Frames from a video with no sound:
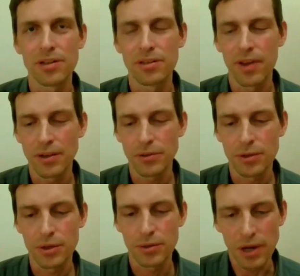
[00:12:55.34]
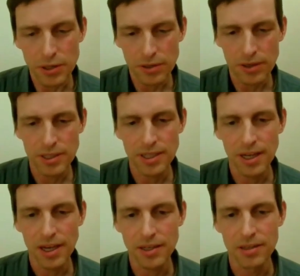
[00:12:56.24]
There's also lots of extra
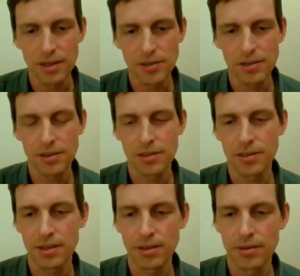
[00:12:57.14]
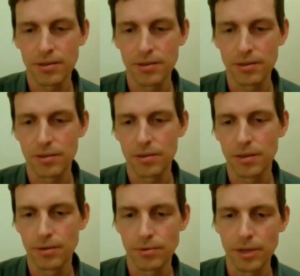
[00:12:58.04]
structure on DNA. It's not just a
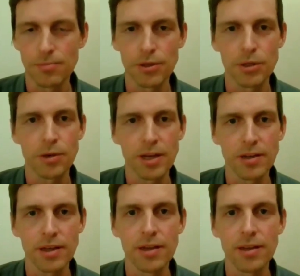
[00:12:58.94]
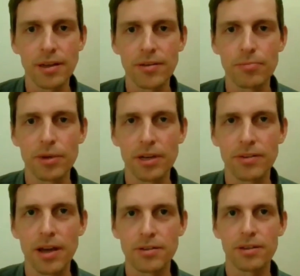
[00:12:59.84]
single, double-stranded
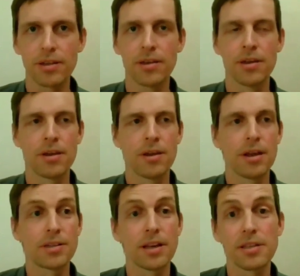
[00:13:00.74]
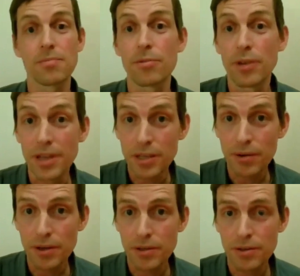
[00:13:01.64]
helix, but it's
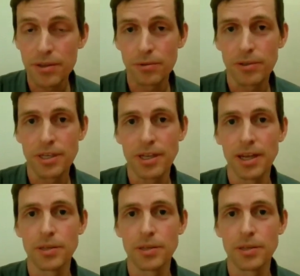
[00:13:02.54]
got some 3D structure.